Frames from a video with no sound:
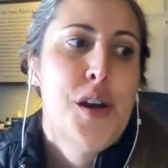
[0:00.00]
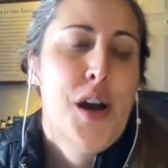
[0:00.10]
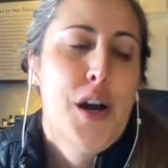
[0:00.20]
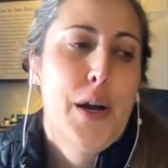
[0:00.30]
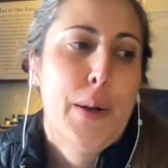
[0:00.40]

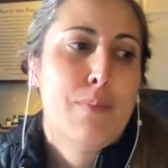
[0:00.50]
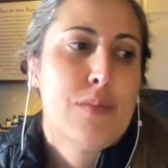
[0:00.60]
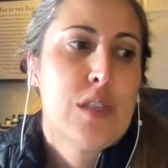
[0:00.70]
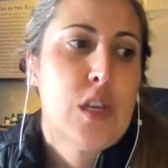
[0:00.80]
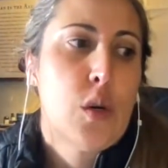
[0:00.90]
um,
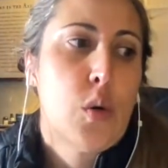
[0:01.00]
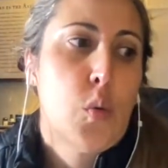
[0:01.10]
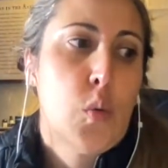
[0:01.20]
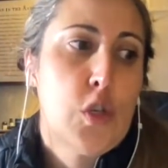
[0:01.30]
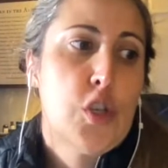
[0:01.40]
so,
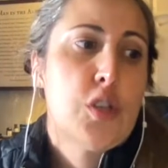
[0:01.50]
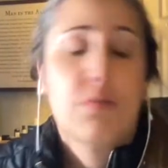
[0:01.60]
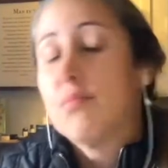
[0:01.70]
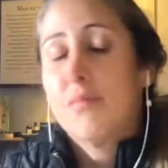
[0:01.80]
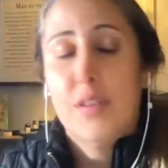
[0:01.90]
which,
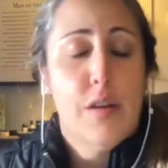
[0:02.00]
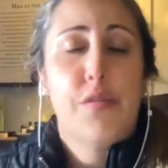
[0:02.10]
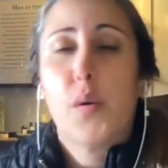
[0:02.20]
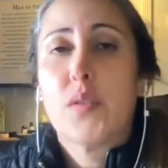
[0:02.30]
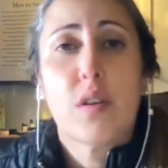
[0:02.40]
you know, I
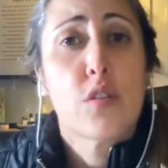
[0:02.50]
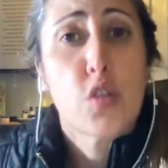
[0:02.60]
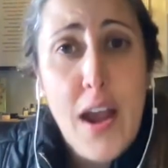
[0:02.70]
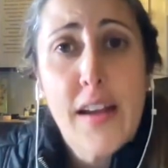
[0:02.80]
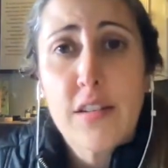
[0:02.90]
focus on
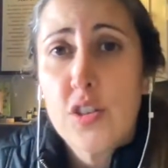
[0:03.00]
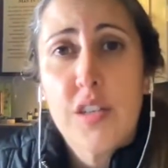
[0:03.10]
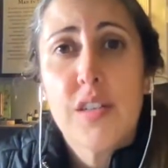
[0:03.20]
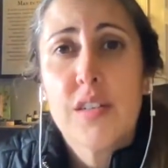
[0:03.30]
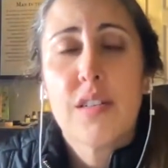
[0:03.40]
strategy.